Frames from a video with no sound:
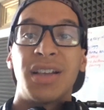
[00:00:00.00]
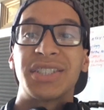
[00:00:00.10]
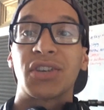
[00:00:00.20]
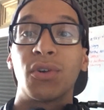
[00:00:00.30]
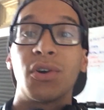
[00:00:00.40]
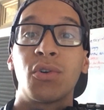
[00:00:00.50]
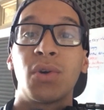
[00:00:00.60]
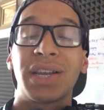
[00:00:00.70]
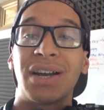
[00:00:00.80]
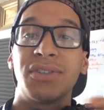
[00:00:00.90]
So real
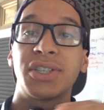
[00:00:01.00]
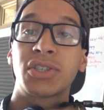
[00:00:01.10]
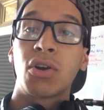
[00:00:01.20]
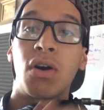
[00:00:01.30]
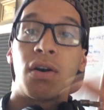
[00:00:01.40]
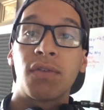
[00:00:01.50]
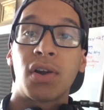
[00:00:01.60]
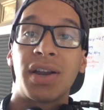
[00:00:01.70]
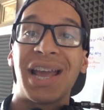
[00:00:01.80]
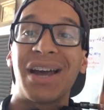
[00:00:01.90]
quick, I'll just go over
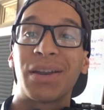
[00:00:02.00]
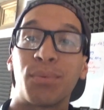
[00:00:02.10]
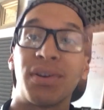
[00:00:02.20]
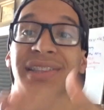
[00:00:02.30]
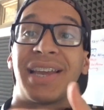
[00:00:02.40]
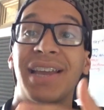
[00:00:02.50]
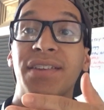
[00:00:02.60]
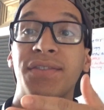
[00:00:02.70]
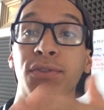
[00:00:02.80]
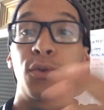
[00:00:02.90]
on how to print
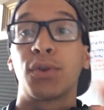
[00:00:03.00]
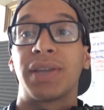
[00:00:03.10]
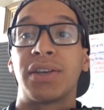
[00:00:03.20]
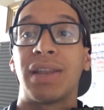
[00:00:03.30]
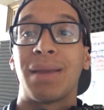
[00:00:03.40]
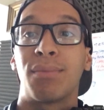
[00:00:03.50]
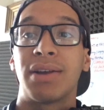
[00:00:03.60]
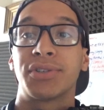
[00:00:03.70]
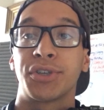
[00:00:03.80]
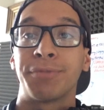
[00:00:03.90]
that through your internet
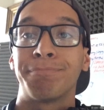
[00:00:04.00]
browser.